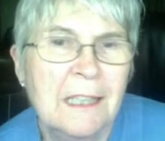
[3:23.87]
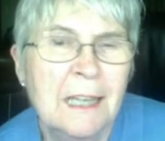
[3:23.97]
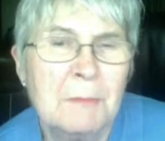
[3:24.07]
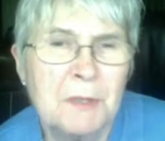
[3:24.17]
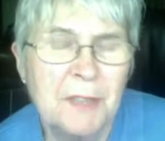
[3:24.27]

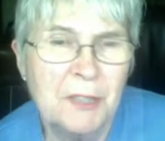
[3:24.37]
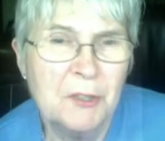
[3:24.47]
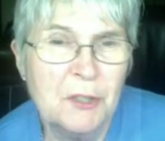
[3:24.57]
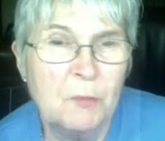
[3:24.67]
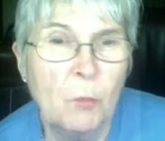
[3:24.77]

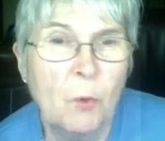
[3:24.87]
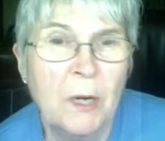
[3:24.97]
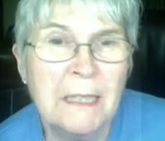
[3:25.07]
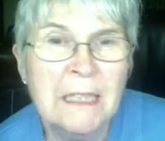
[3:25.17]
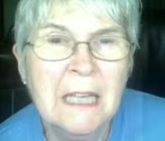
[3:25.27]
observations
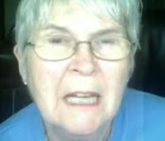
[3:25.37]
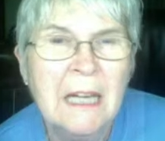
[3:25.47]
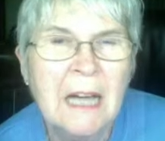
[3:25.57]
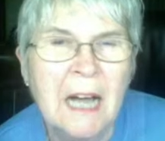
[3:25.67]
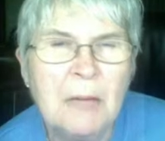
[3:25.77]
1.
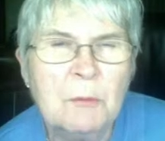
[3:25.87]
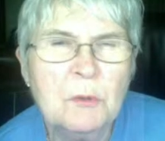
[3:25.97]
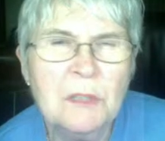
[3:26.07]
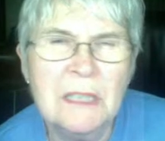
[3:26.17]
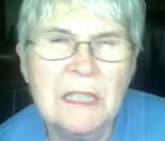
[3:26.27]
I
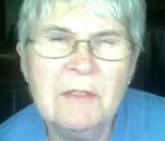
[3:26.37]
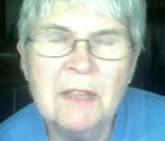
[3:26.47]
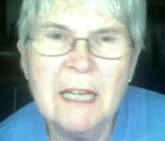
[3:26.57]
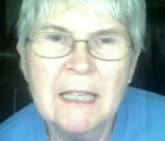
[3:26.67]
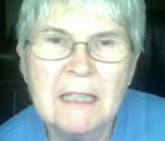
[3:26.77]
will leave
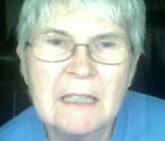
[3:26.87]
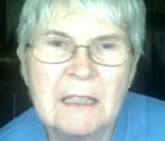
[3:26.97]
that